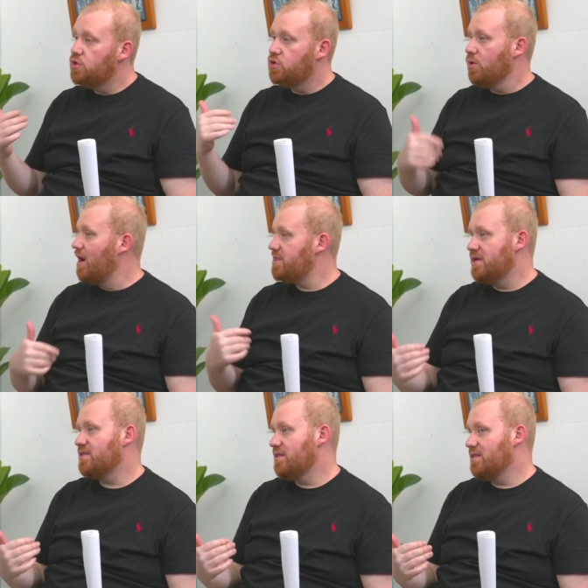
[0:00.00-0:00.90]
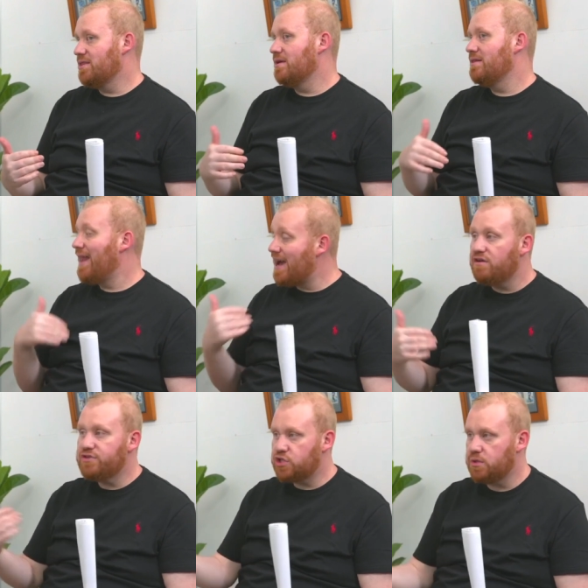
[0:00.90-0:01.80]
Do I think that the lack
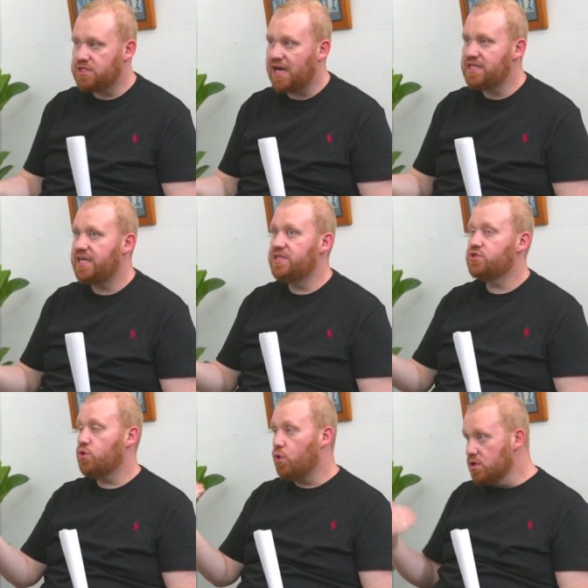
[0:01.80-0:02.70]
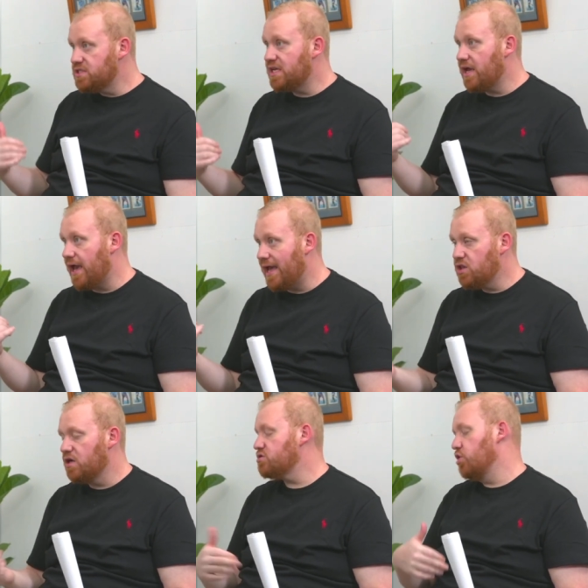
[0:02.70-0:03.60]
of a shoulder charge is causing head
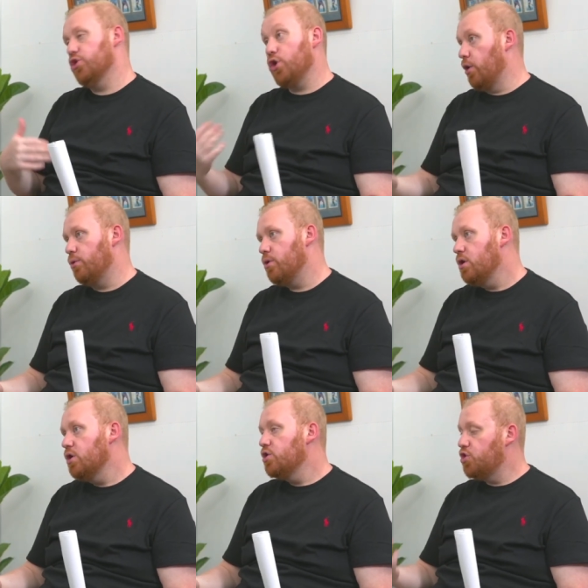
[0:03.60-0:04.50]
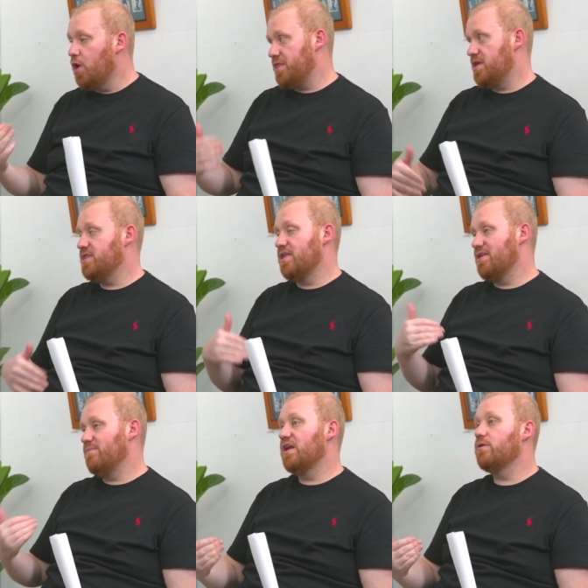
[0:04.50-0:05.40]
knocks? No. Mm. Do I think that
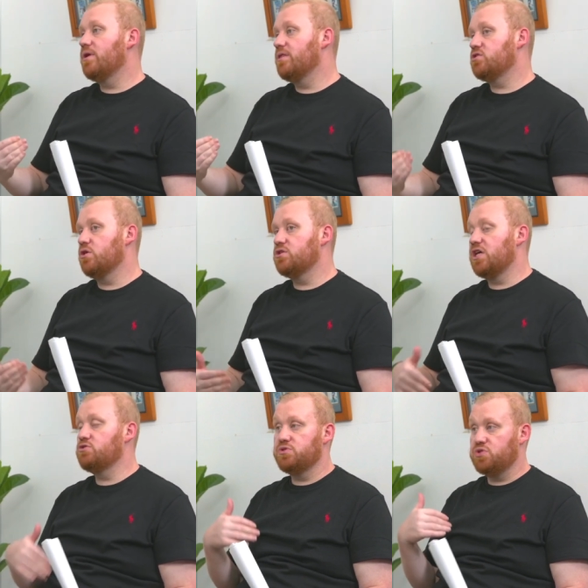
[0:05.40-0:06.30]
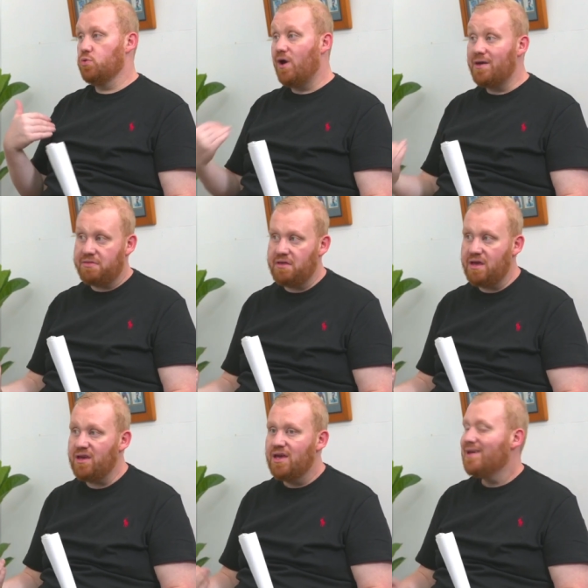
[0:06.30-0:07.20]
them getting rid of the shoulder charge was the right
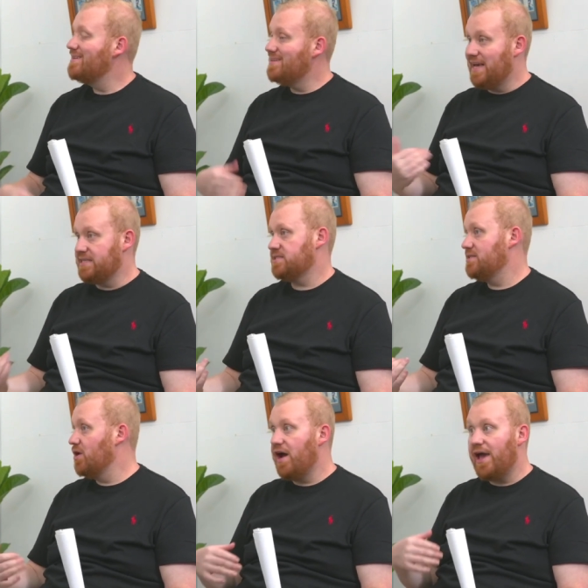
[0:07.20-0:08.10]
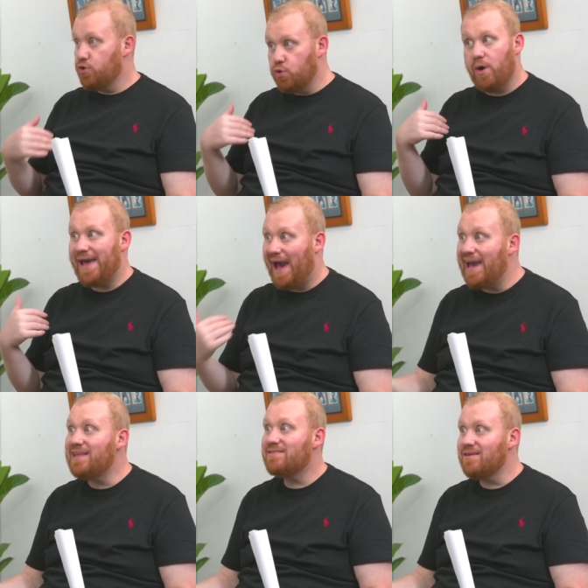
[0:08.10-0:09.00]
thing? Yes. Did I do I
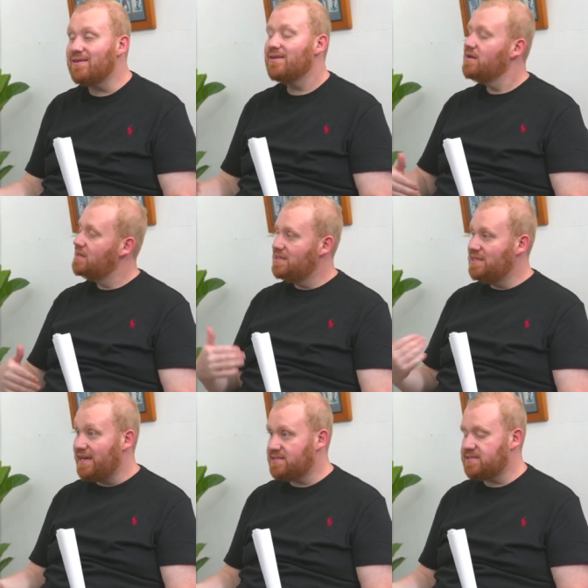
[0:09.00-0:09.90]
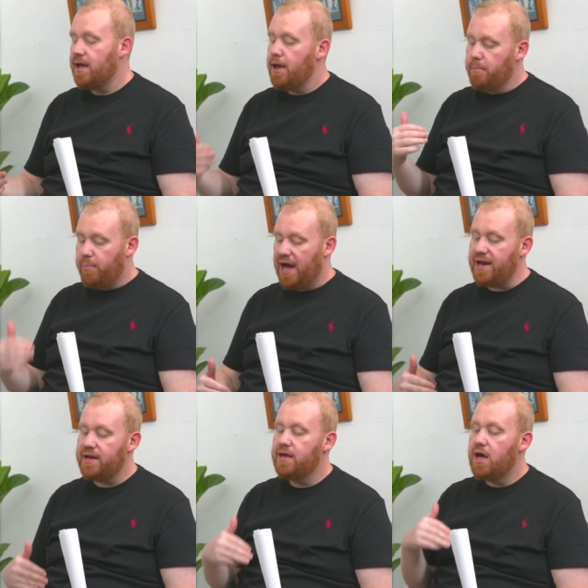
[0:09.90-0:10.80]
hate it? Yes.
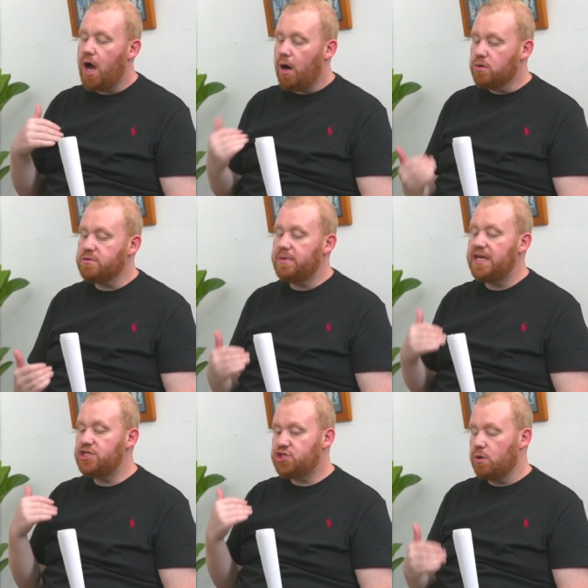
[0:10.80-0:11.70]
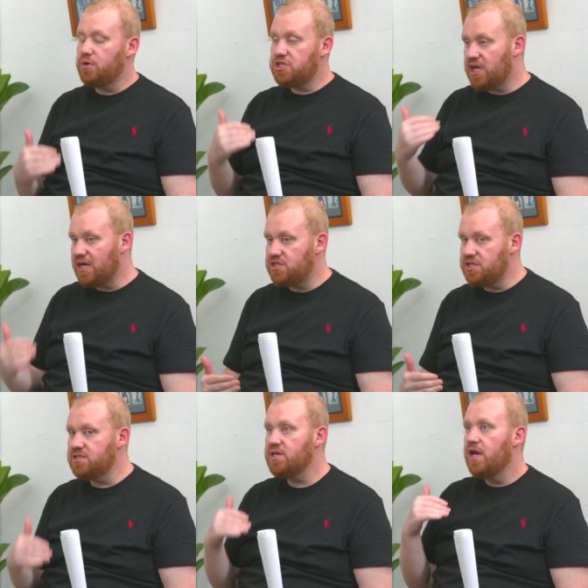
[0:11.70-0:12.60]
But ultimately shoulder
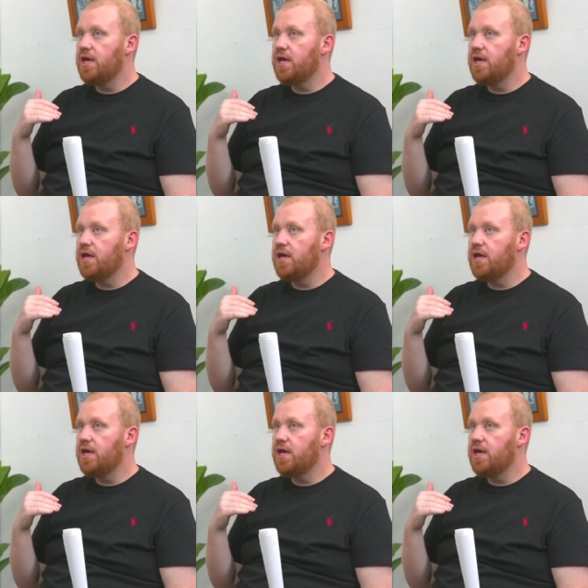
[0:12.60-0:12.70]
charges